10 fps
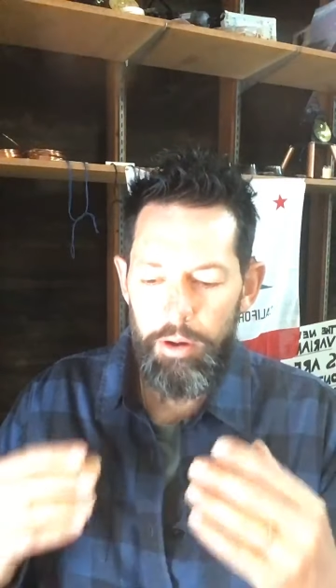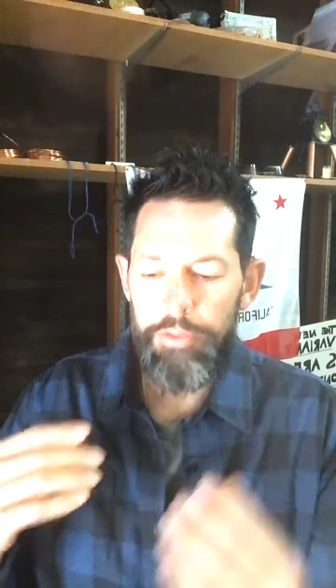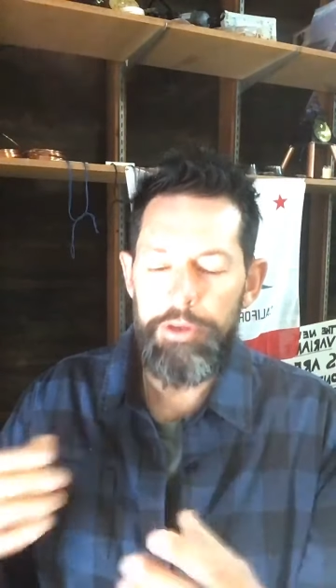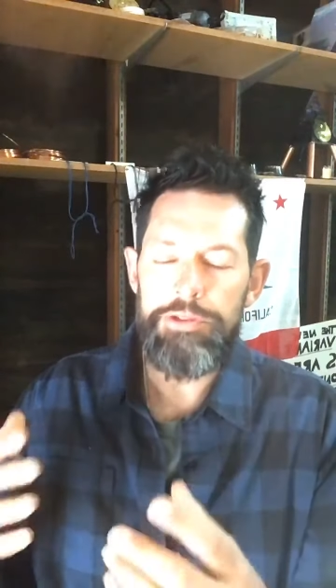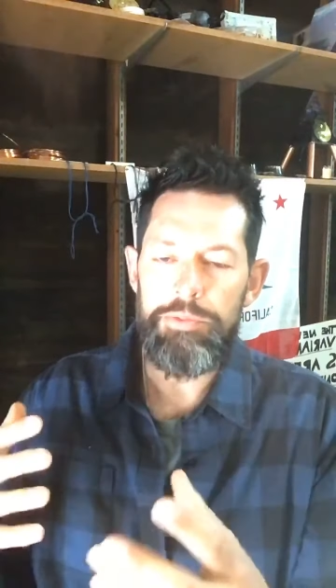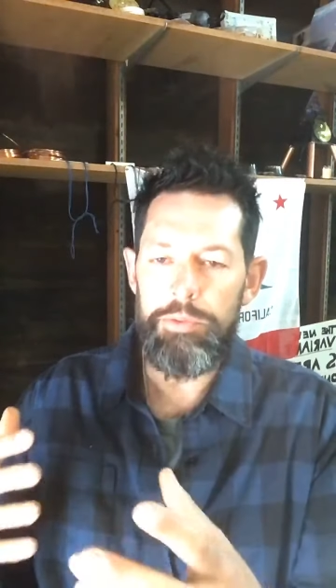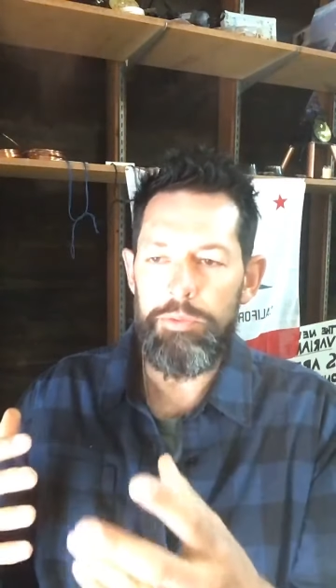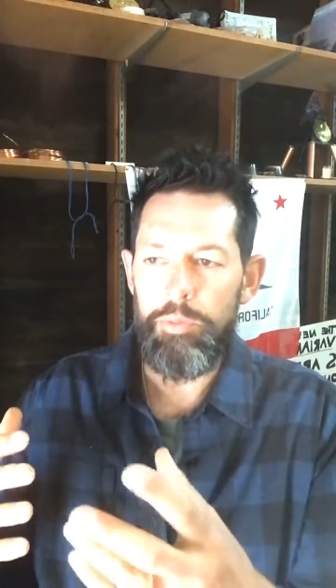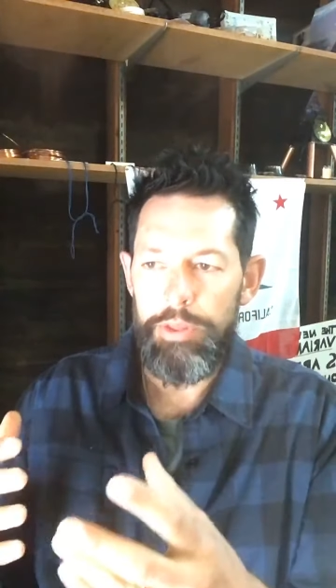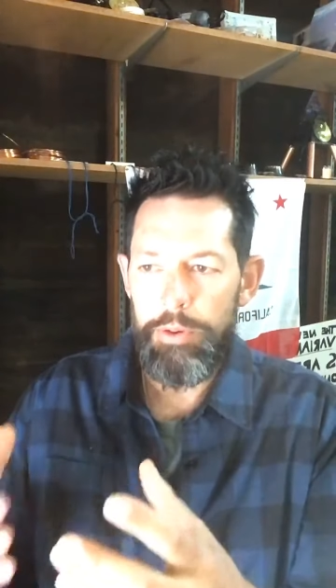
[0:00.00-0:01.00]
all those
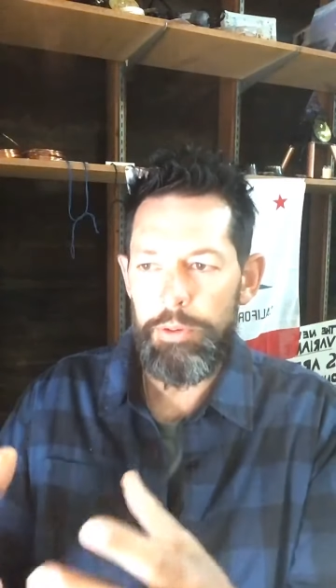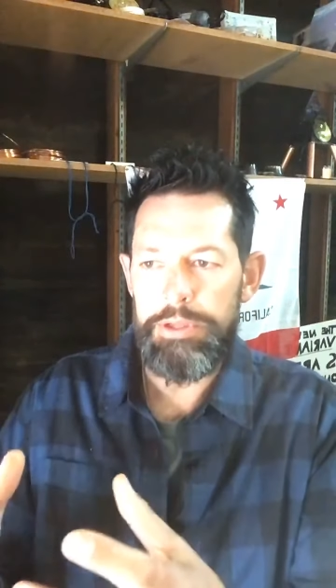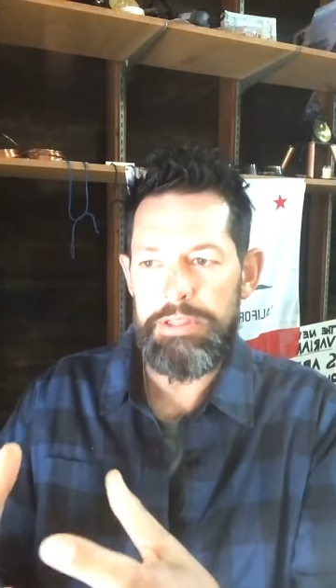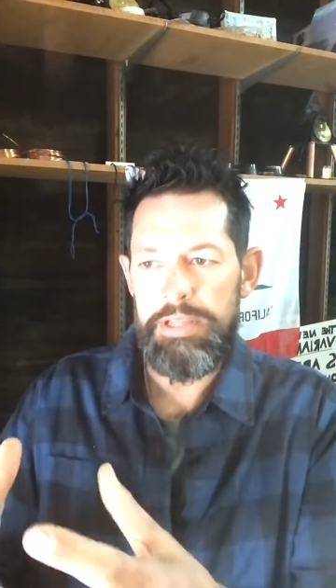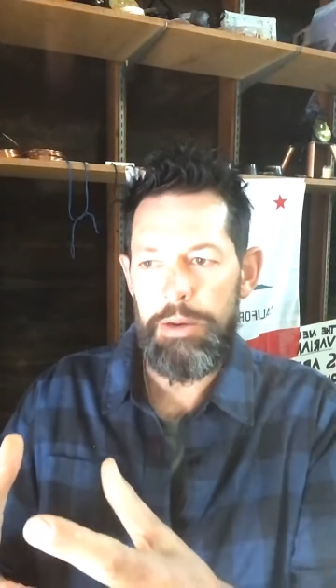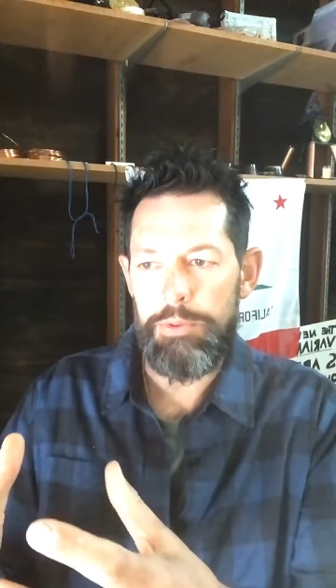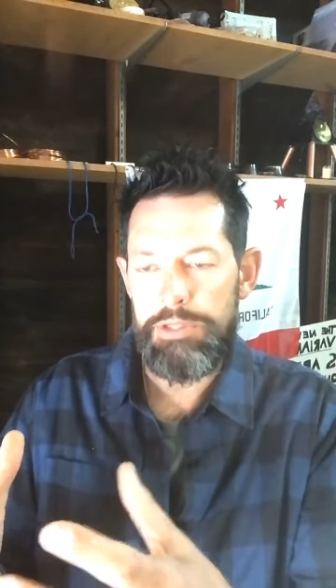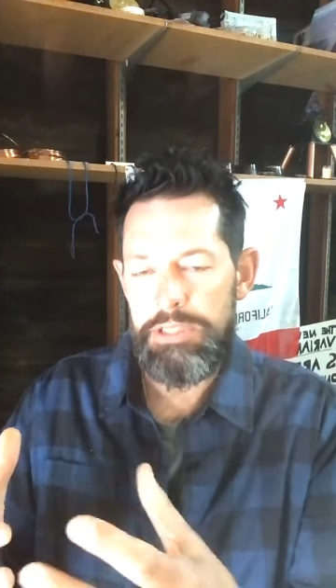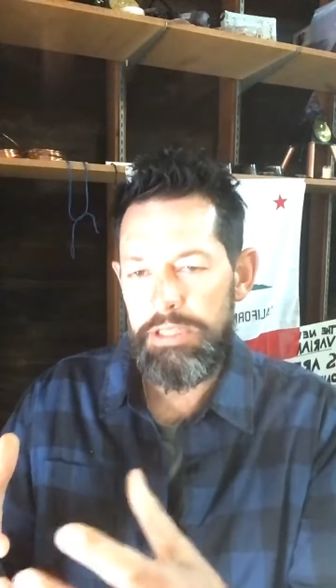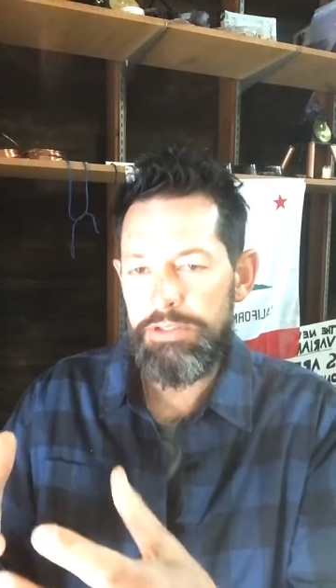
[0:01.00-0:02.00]
withholdings that
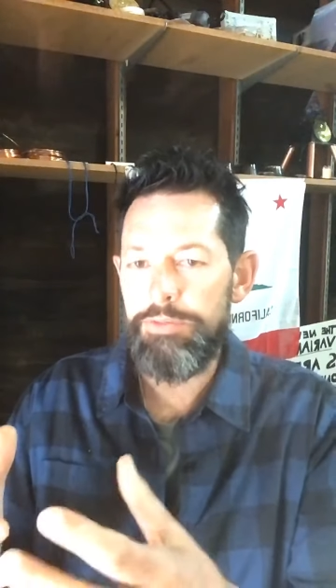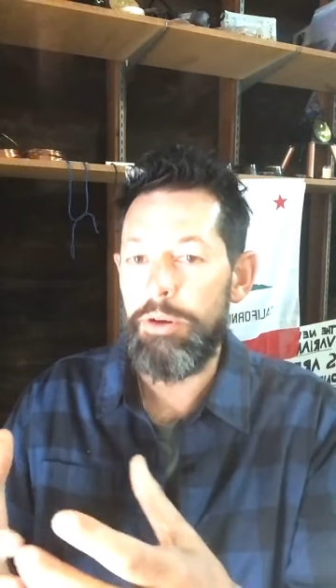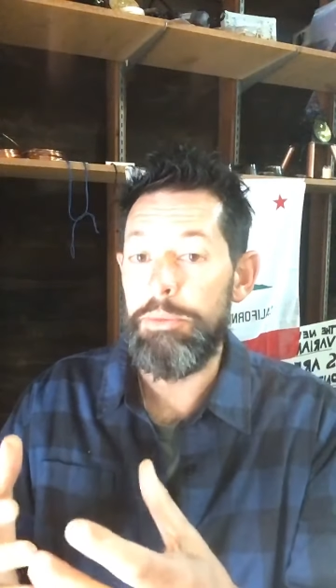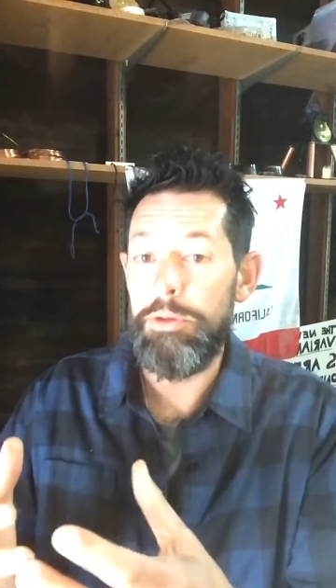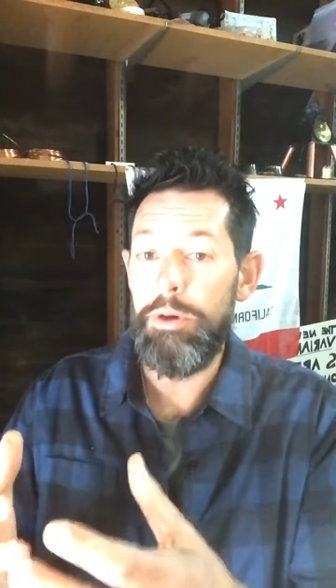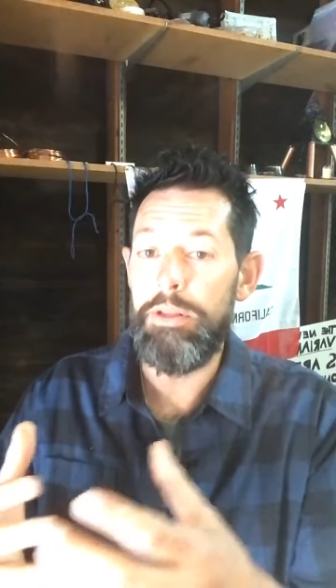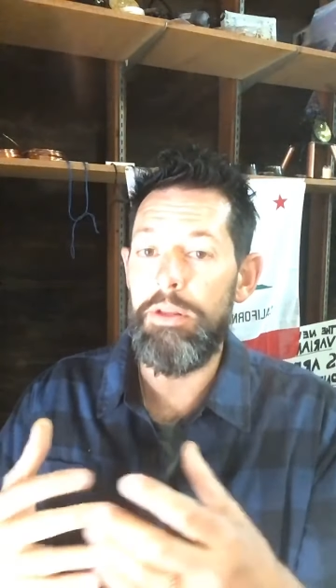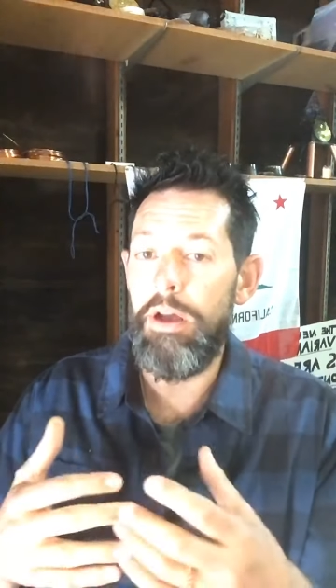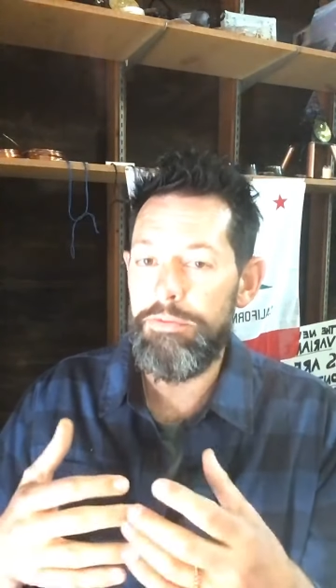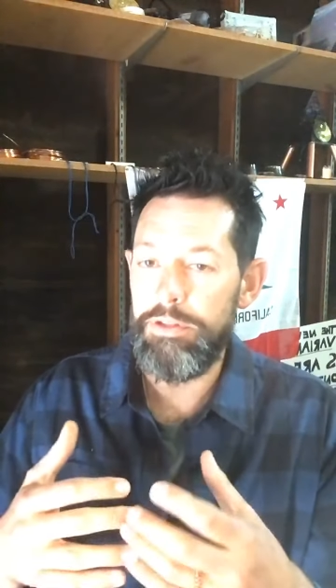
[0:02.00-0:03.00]
were seized from you
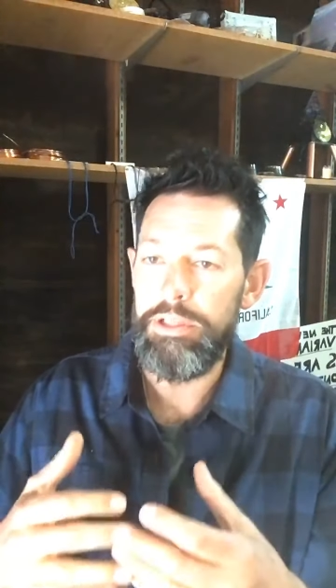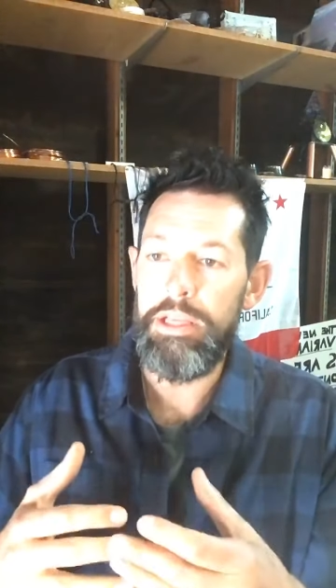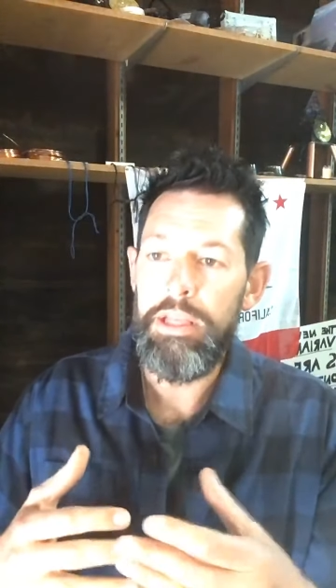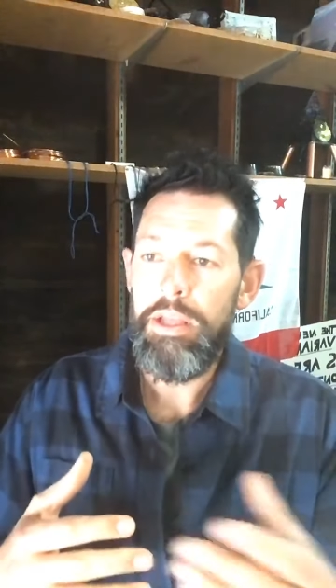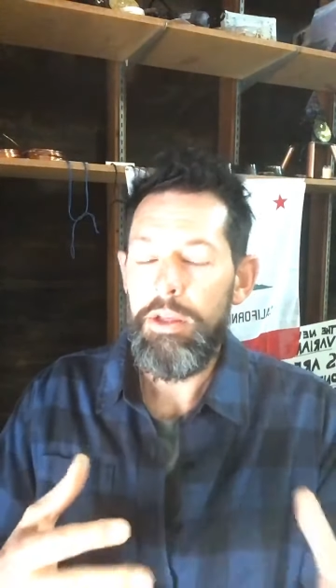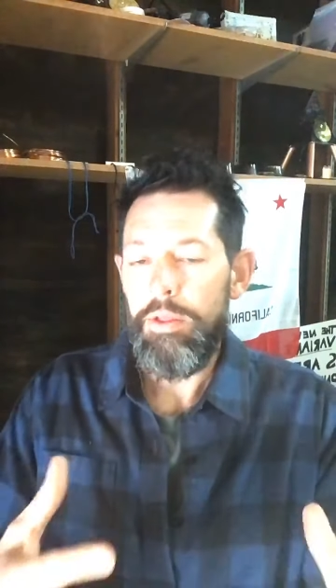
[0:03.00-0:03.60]
unlawfully,